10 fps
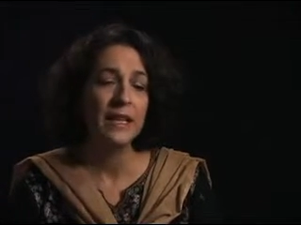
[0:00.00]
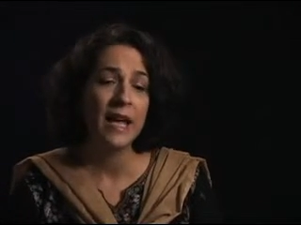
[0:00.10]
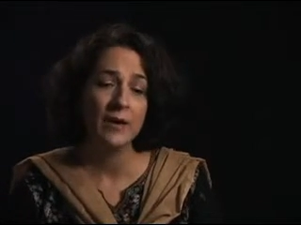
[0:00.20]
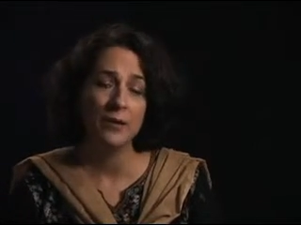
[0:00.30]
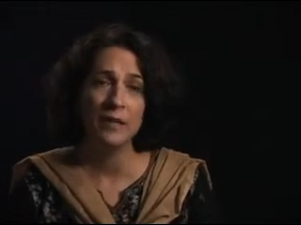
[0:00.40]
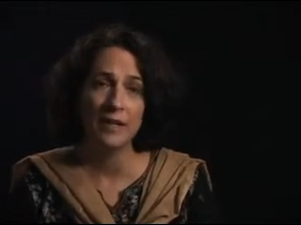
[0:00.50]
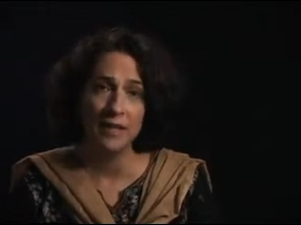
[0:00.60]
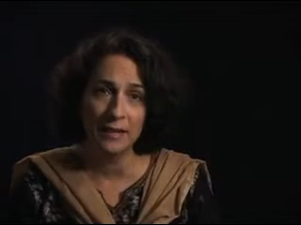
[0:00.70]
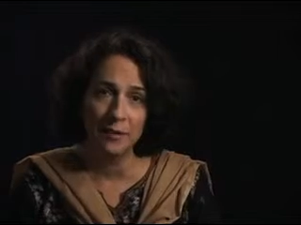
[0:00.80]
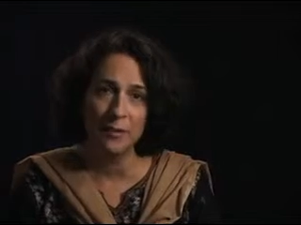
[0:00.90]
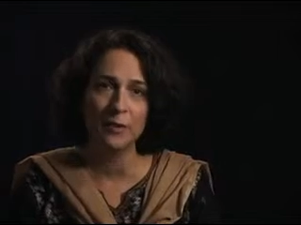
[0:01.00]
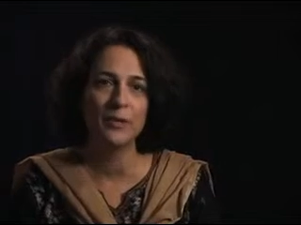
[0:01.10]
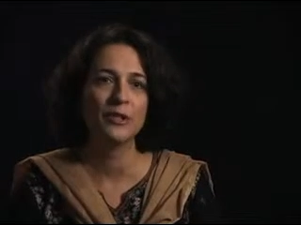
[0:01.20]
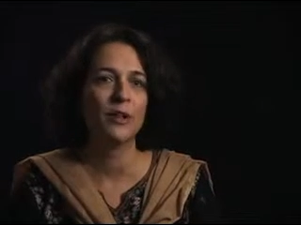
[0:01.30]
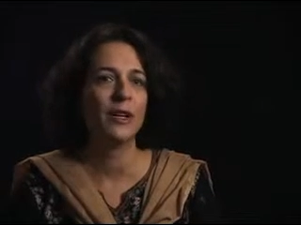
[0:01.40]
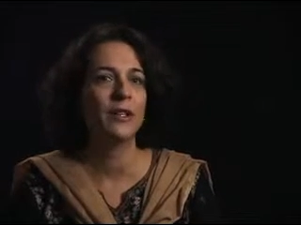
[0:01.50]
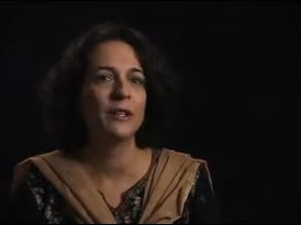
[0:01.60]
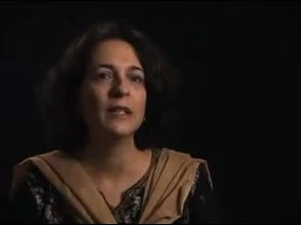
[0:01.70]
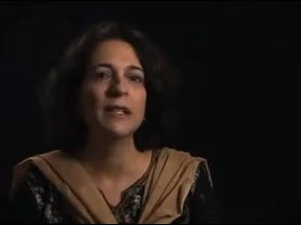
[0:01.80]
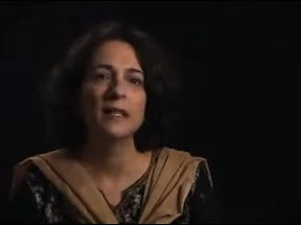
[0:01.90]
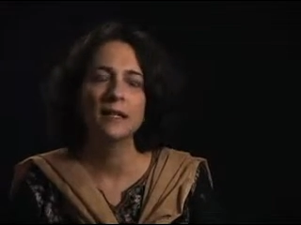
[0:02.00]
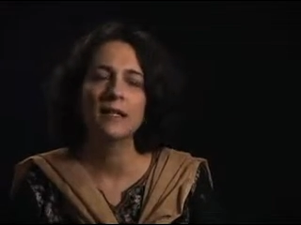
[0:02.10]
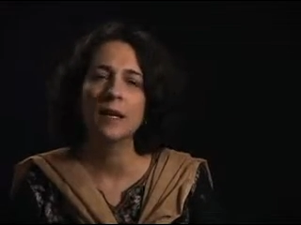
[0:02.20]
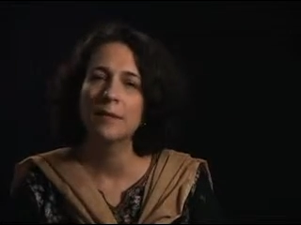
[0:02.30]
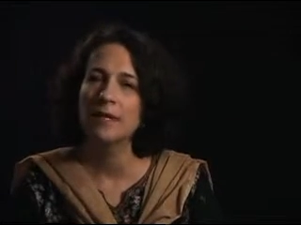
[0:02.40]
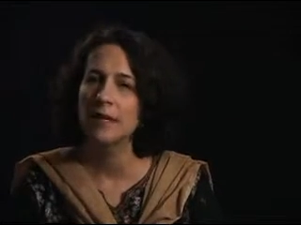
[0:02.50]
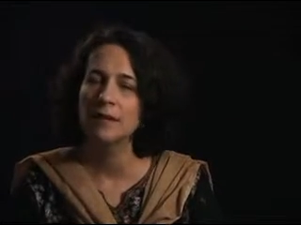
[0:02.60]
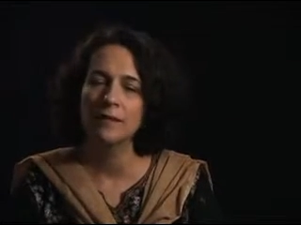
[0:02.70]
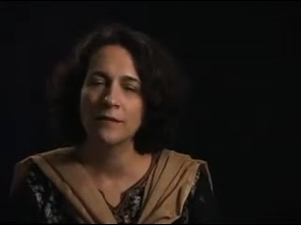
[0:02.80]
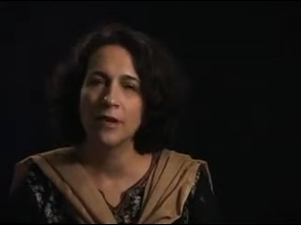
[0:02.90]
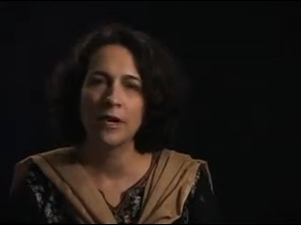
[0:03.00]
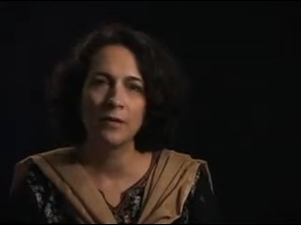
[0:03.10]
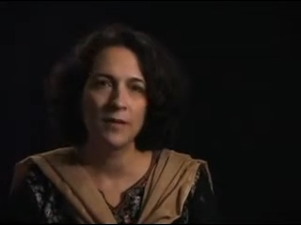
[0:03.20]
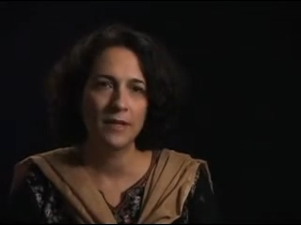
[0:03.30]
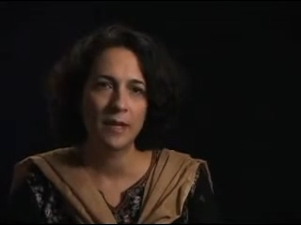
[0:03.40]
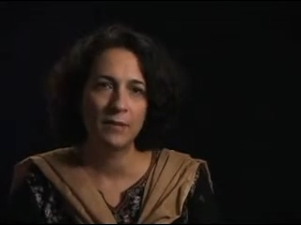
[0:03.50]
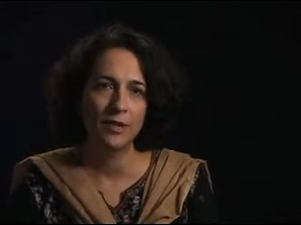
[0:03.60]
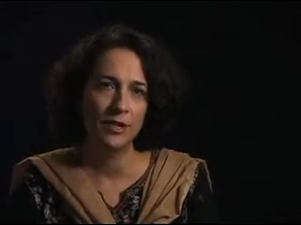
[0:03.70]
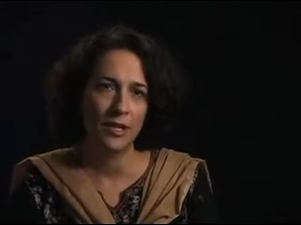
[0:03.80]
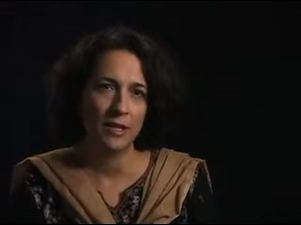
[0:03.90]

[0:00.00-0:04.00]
accountability of the perpetrator and some sense of trying to establish